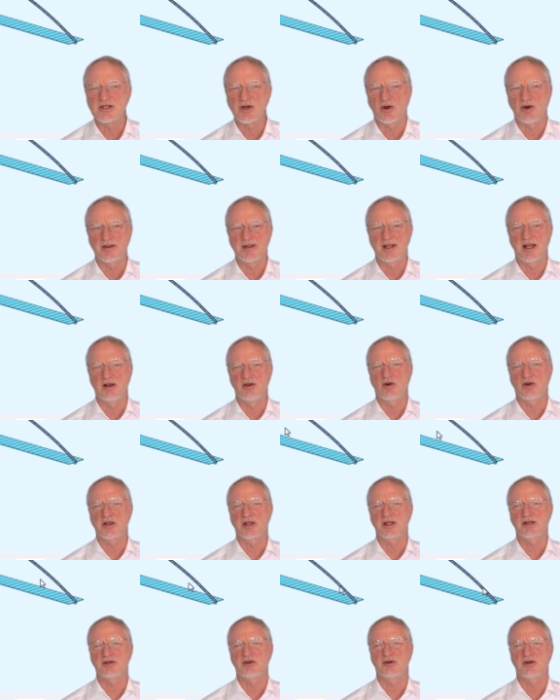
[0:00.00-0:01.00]
on the
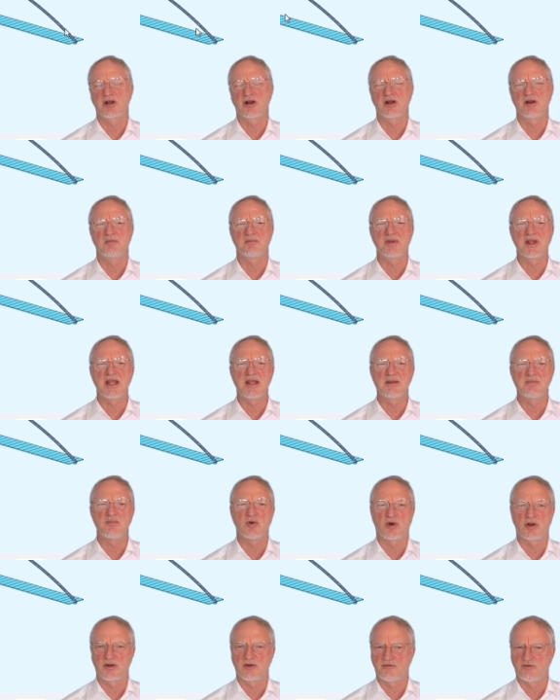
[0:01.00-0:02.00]
longitudinal beam
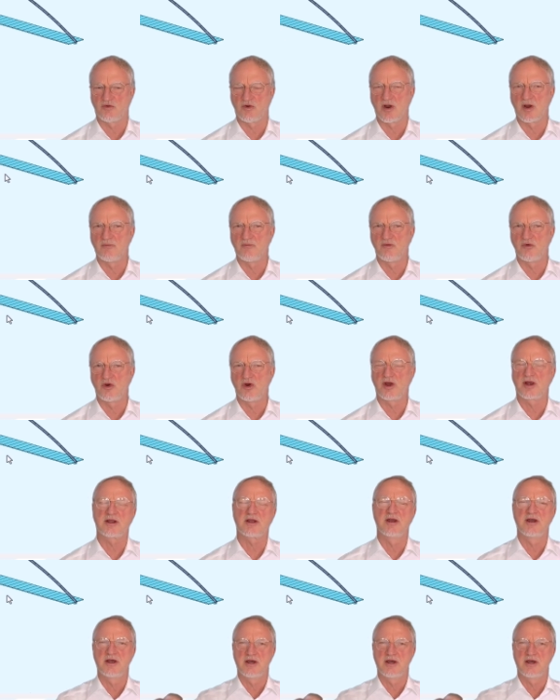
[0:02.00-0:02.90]
on a formwork,